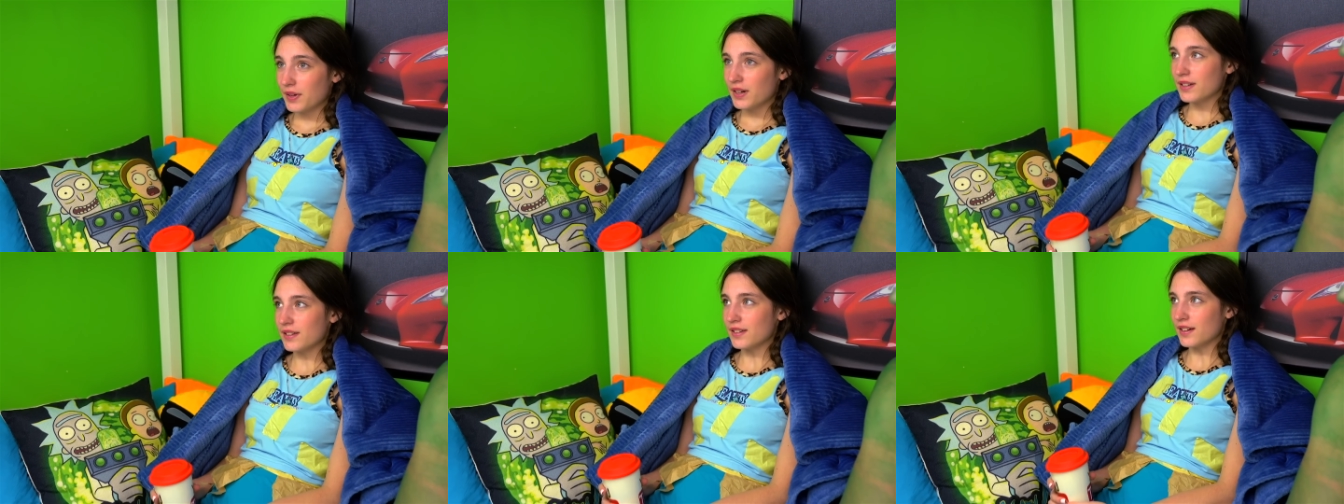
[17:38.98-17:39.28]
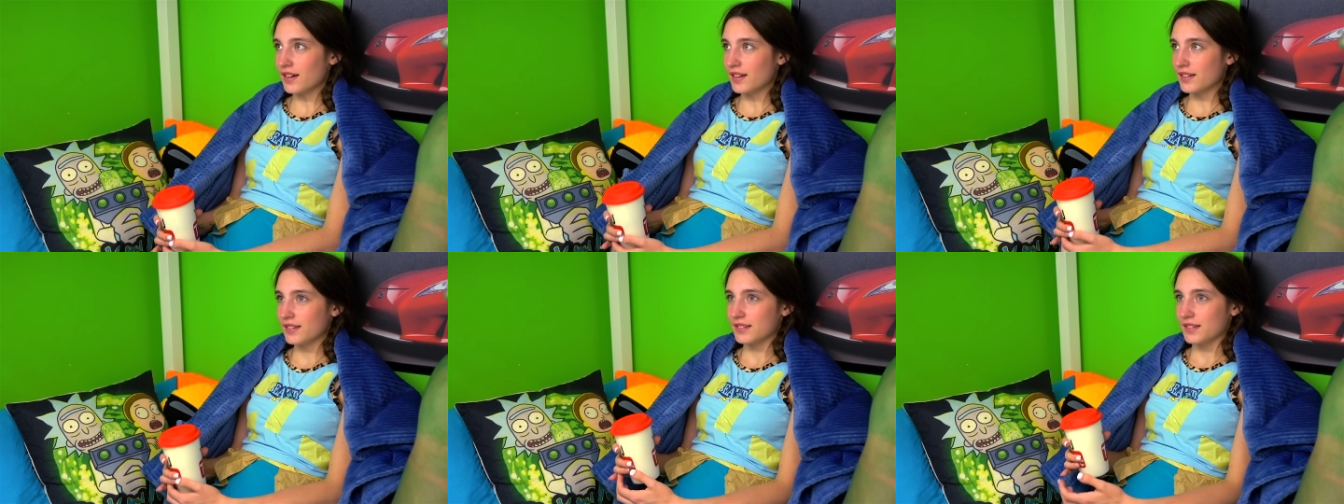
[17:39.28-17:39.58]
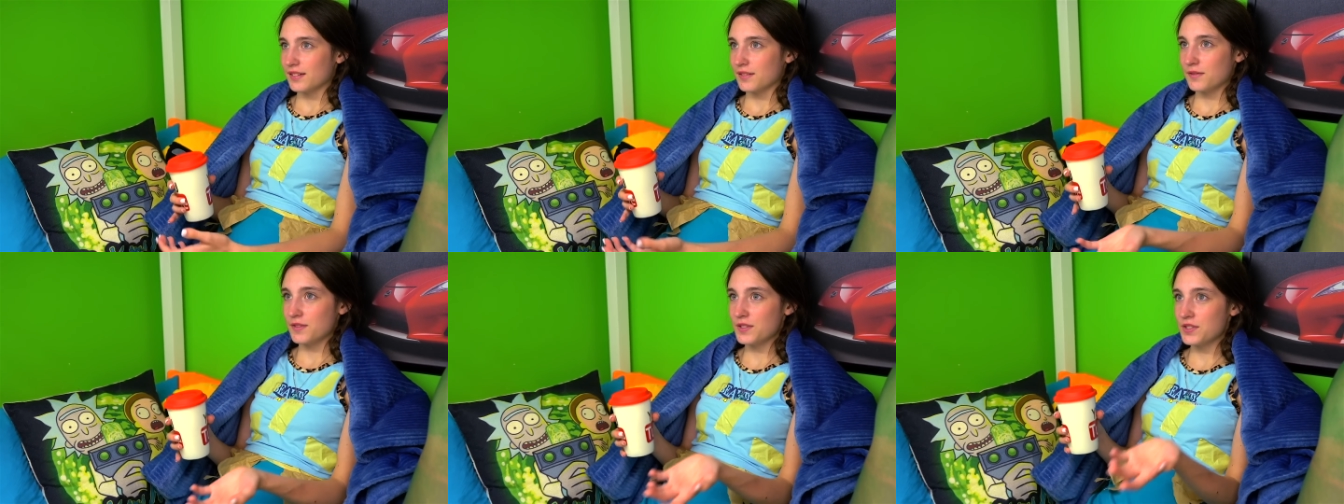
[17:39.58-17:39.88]
Of
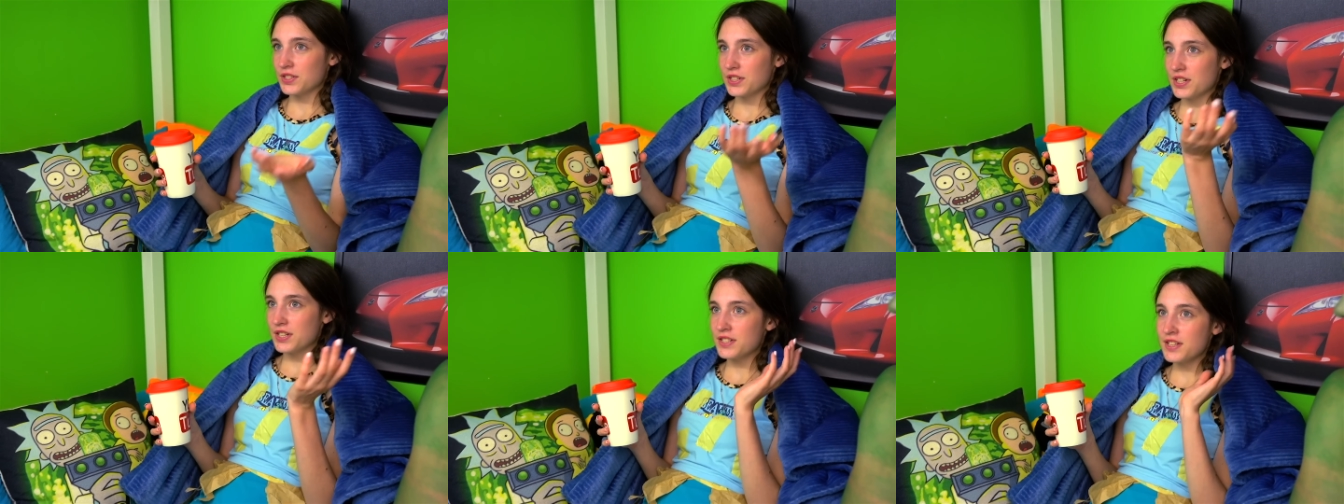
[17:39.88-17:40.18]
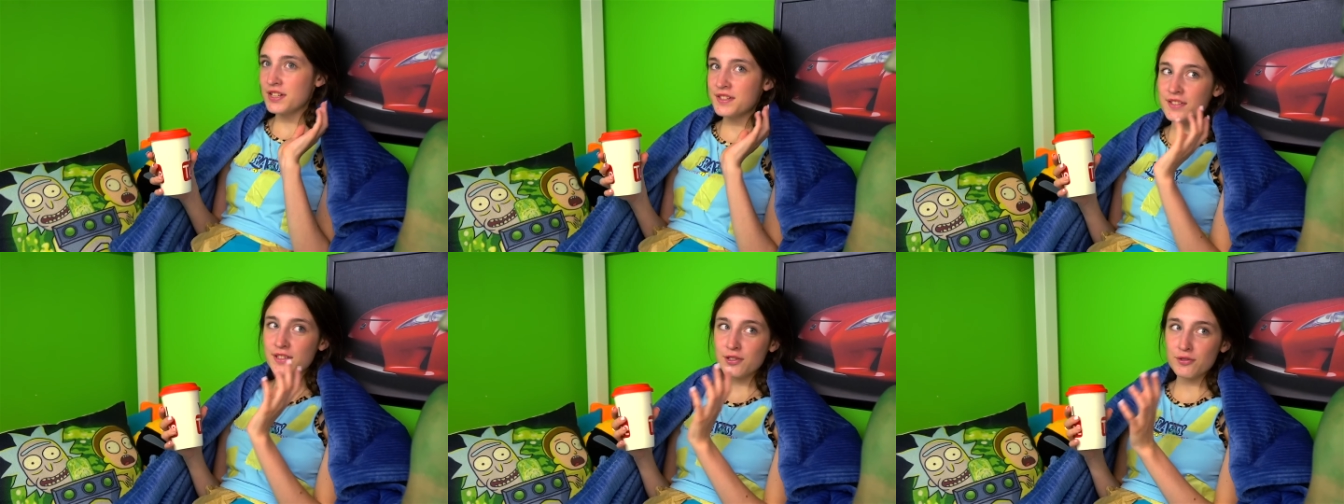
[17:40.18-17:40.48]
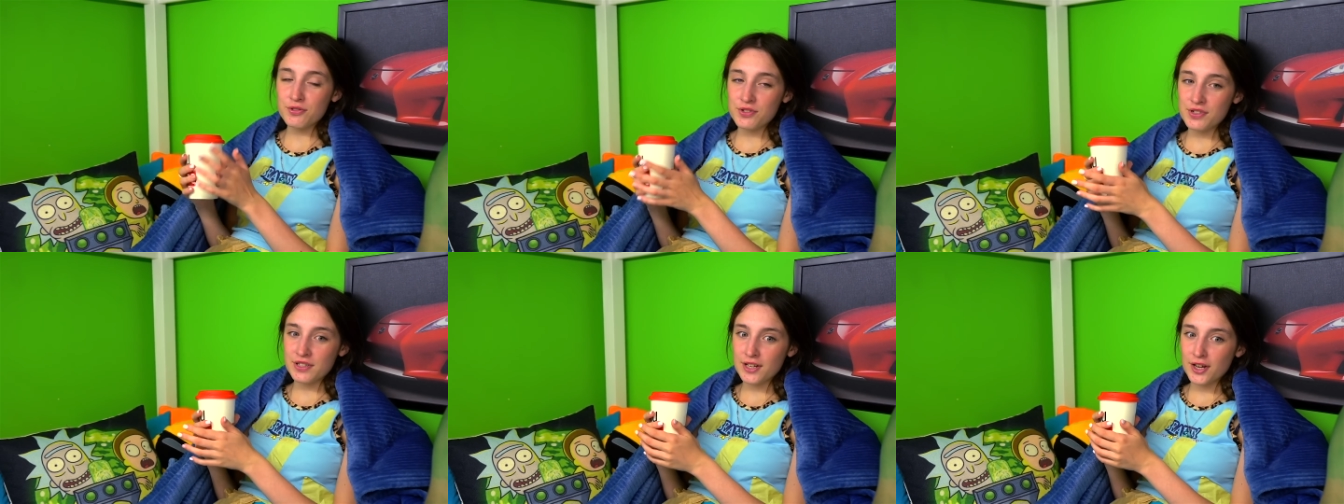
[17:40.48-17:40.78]
course, because your
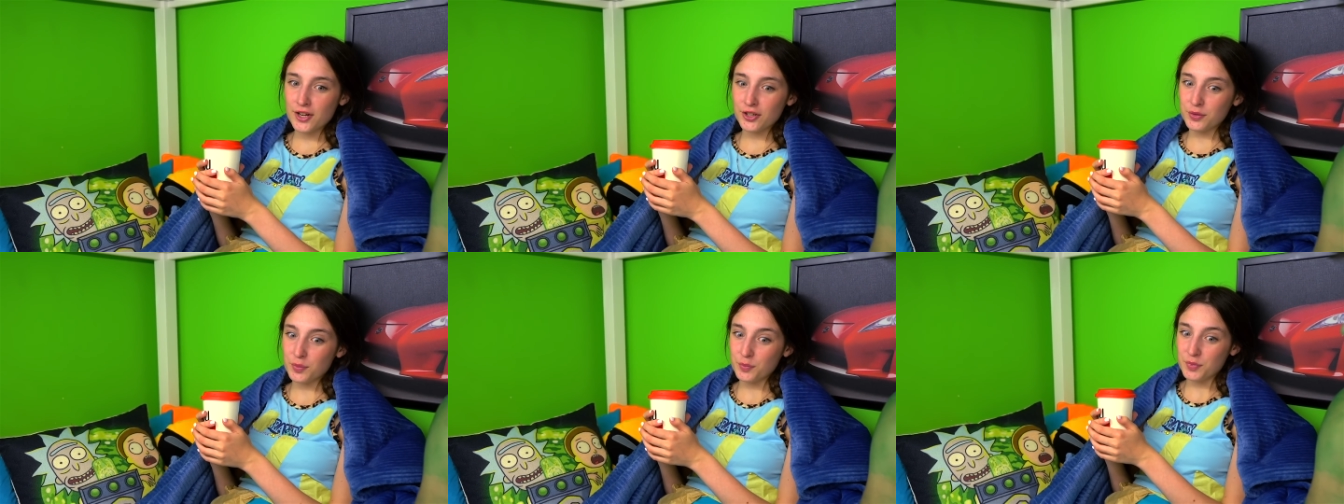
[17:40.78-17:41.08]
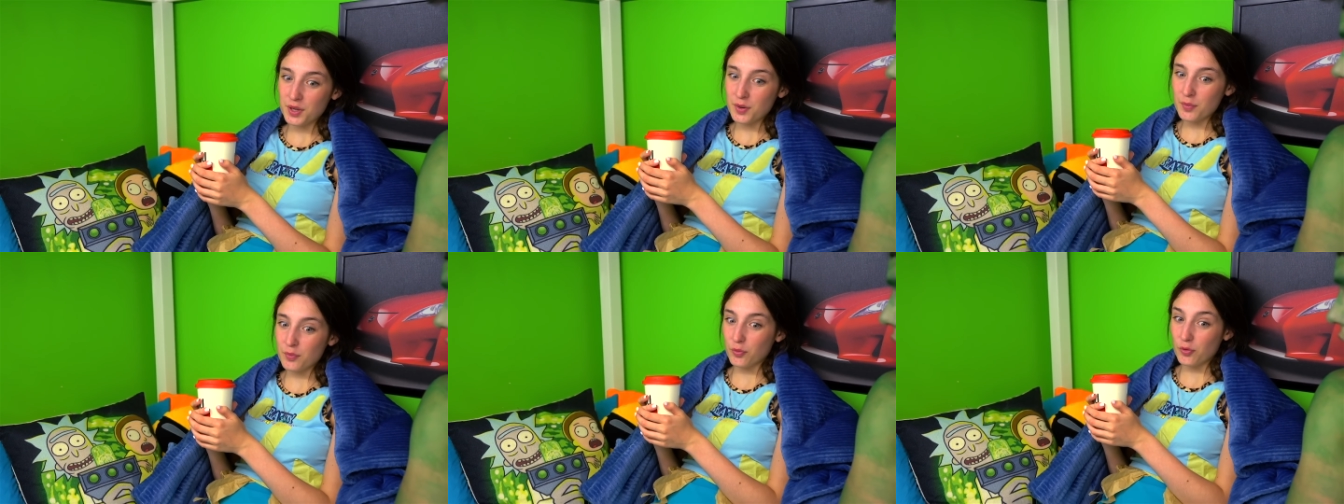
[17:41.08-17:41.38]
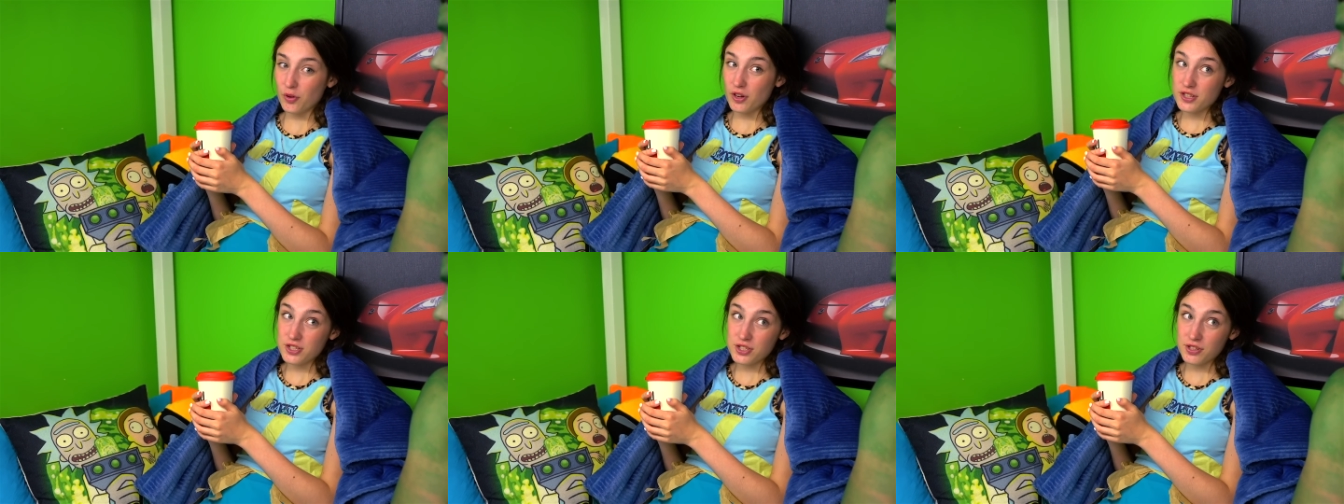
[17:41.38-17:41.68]
parents pay more
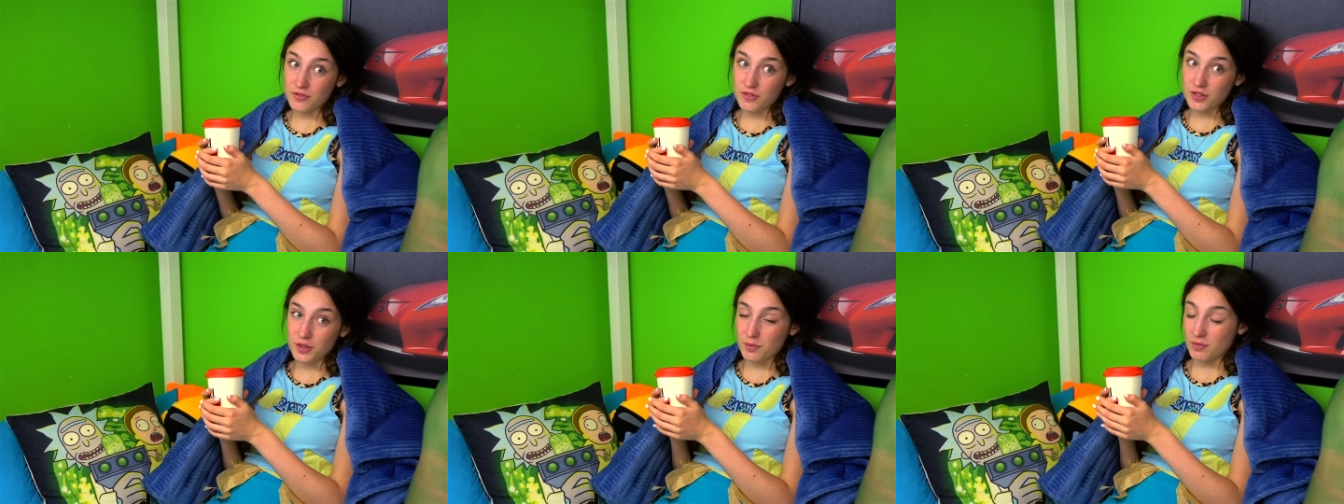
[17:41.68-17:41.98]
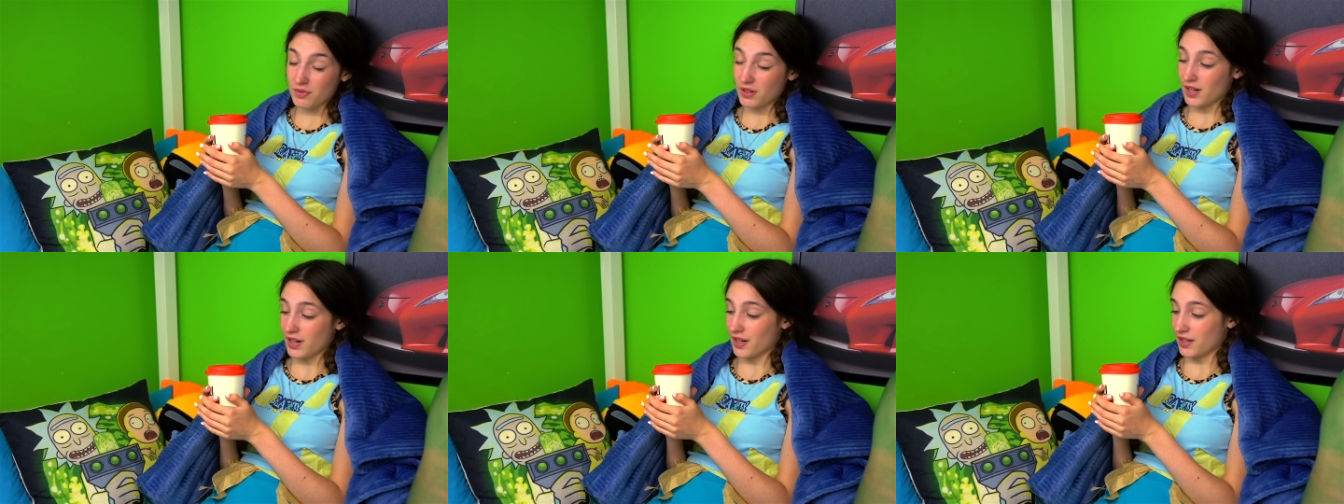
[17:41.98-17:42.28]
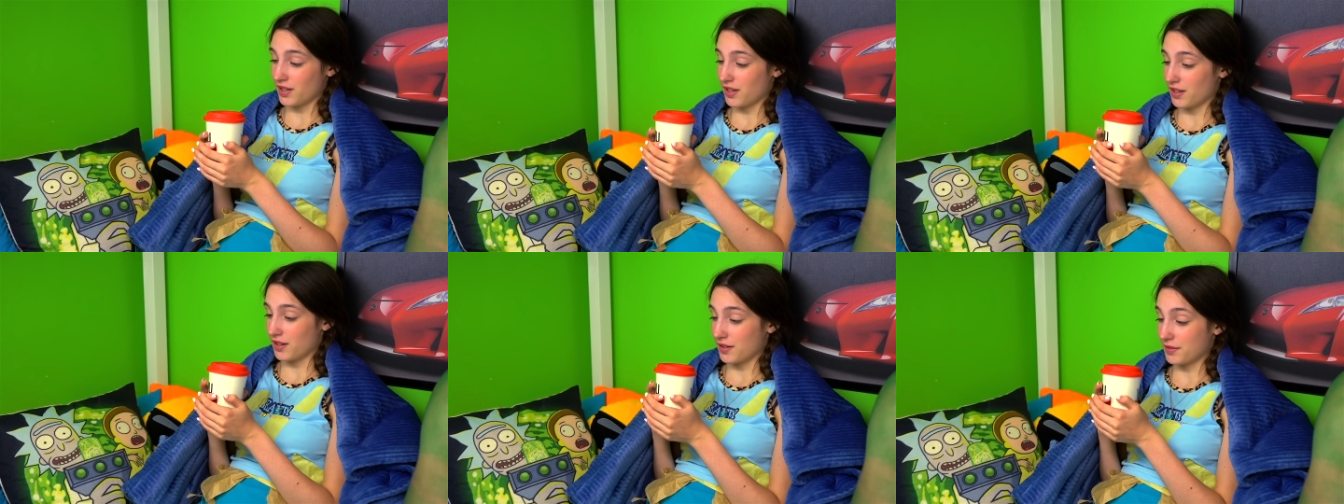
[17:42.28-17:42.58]
attention to me
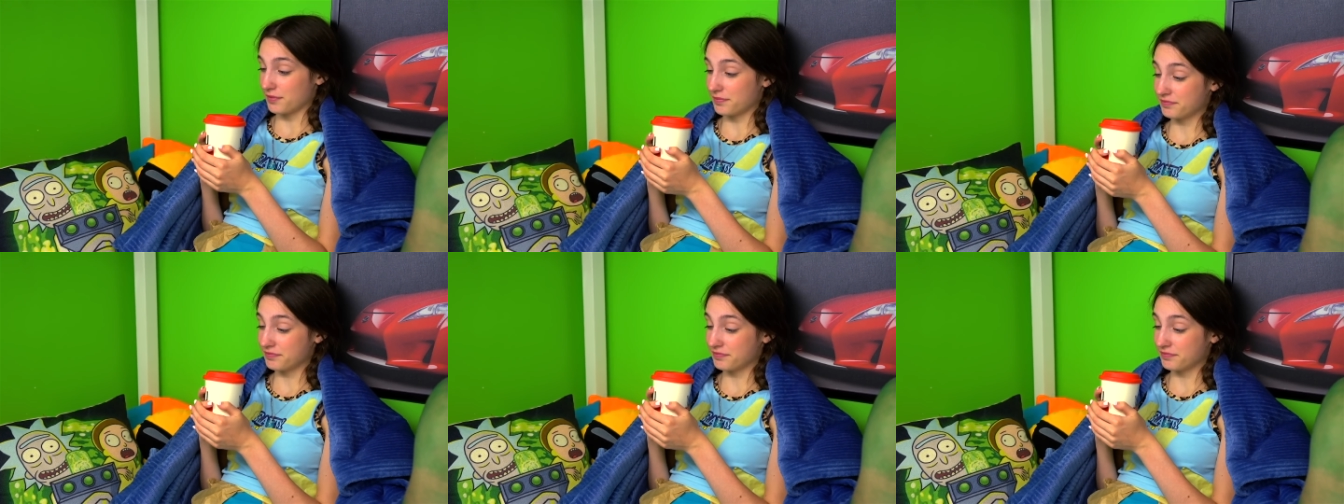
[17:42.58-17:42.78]
now.